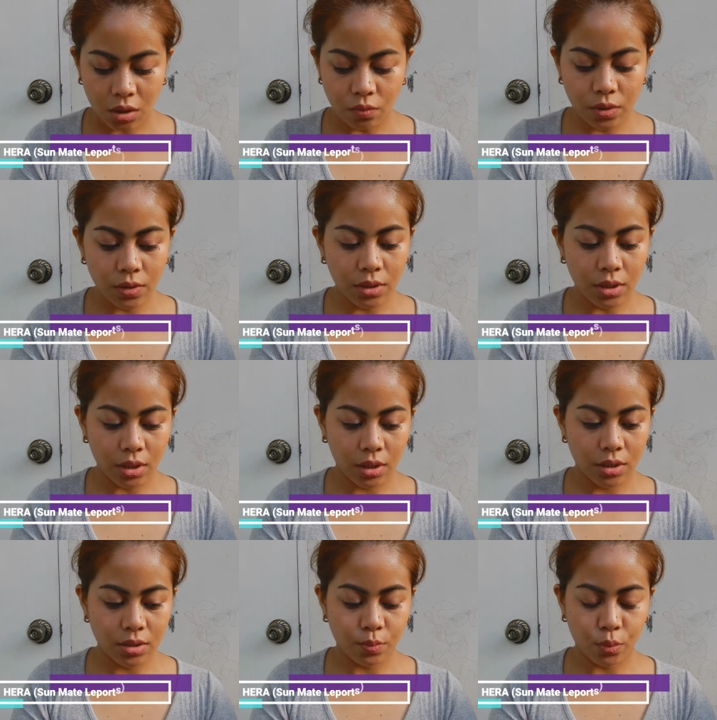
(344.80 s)
I really like
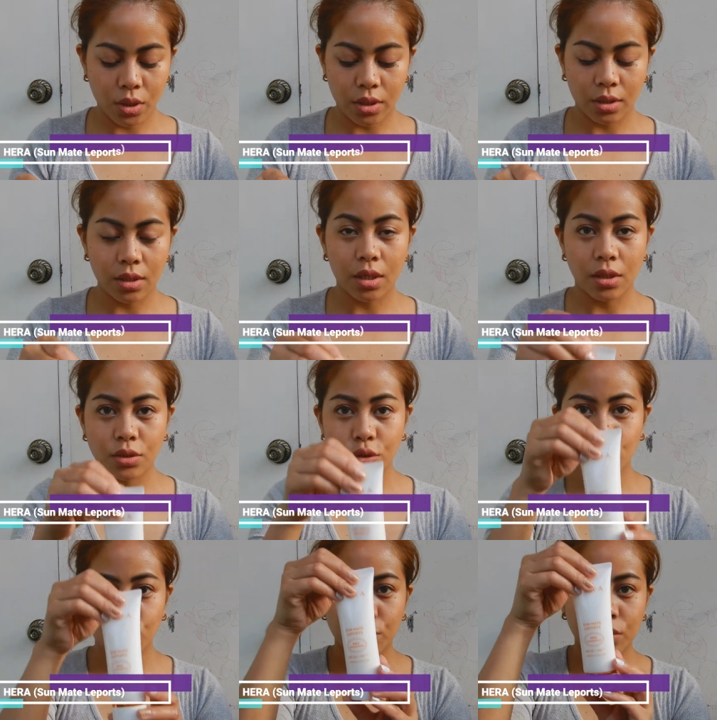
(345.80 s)
this product I
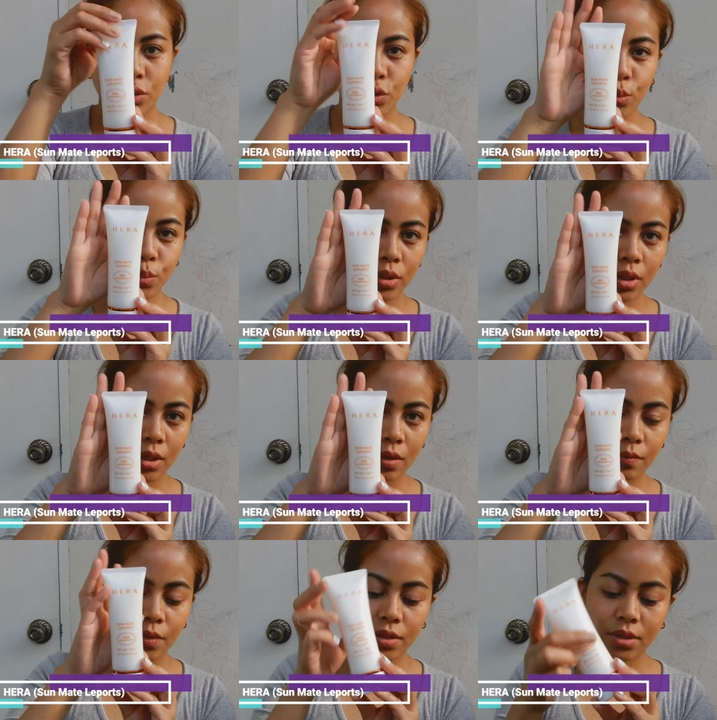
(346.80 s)
super super
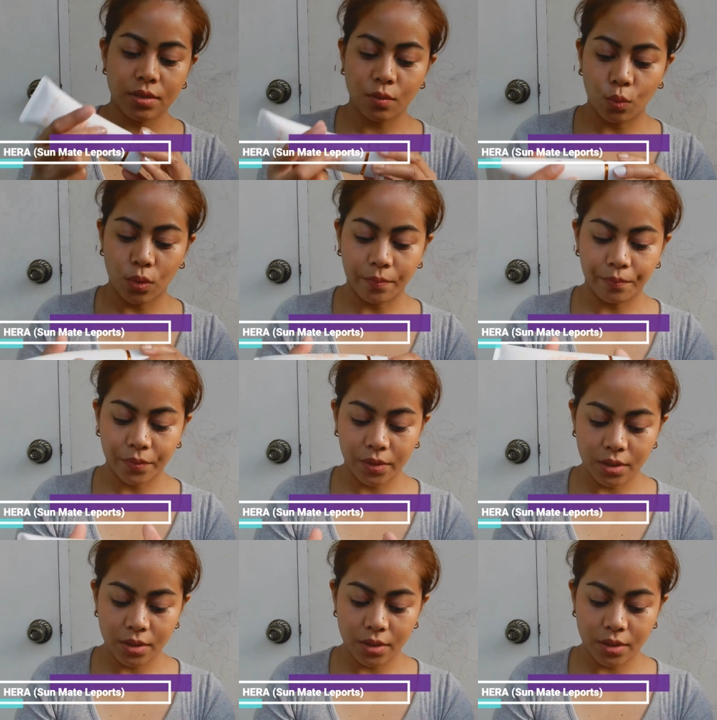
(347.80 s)
love this one